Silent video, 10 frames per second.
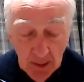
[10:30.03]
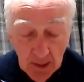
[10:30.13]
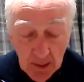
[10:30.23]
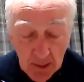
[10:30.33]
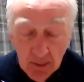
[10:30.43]

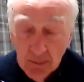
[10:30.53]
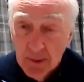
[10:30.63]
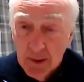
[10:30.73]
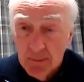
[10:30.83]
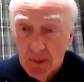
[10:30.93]
And
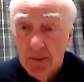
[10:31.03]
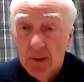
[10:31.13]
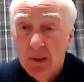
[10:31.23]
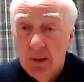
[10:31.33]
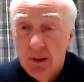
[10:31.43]
several of
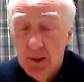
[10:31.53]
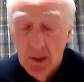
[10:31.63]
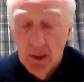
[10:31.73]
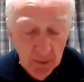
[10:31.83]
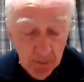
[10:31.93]
the
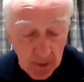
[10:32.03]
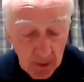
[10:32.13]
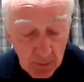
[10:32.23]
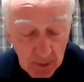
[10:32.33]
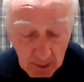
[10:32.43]
disciples we
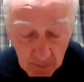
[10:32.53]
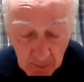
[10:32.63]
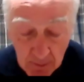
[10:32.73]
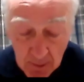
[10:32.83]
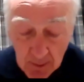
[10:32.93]
know were
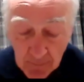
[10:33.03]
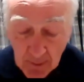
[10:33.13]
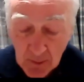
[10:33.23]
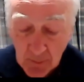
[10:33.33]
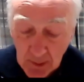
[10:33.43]
experienced
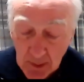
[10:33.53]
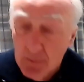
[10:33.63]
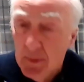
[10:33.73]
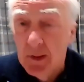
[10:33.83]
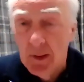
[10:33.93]
fishermen. They'd
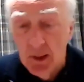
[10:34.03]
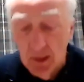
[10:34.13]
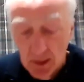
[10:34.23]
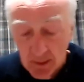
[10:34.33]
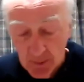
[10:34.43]
spent their
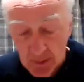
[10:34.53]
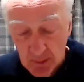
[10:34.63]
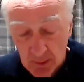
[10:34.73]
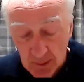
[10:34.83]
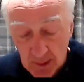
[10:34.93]

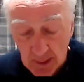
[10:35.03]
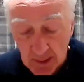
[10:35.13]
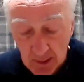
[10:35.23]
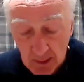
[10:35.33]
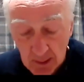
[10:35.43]
lives on the
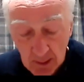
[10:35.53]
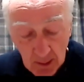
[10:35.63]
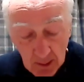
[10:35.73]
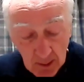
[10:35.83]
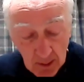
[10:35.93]
lake,
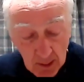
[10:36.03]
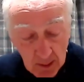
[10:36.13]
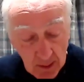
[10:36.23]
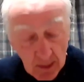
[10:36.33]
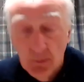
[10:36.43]

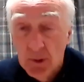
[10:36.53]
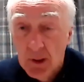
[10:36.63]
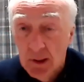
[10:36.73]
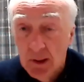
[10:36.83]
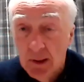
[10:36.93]
and yet they were
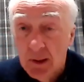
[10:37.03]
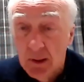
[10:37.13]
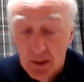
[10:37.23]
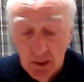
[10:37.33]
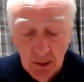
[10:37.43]
clearly
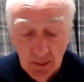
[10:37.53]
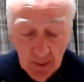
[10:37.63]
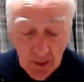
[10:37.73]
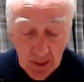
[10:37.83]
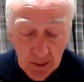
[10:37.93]
concerned
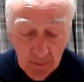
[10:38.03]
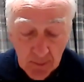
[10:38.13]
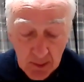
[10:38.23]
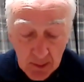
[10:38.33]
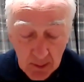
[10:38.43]
for their
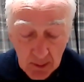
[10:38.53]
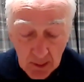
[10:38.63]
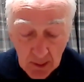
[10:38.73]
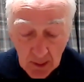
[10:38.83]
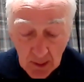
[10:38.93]
lives.
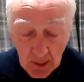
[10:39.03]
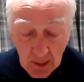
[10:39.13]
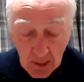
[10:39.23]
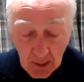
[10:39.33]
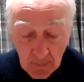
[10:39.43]

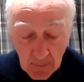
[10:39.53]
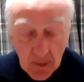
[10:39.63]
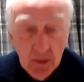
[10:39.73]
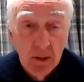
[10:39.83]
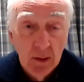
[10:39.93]
In
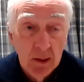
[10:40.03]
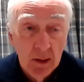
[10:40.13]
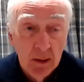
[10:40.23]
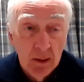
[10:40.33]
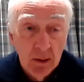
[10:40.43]
verse
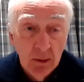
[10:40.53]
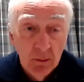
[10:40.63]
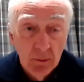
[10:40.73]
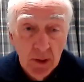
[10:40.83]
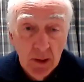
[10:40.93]
38, they
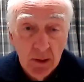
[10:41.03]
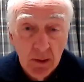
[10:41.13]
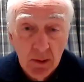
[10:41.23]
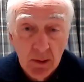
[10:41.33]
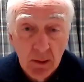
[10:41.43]
told
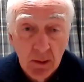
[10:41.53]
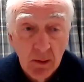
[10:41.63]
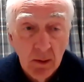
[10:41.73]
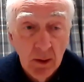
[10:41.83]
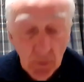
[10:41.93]
Jesus
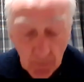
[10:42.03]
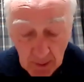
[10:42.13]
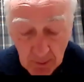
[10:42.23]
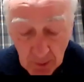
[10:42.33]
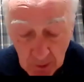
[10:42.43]
that they were
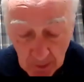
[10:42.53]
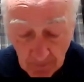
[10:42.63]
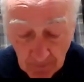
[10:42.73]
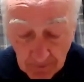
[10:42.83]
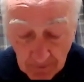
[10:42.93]
perishing.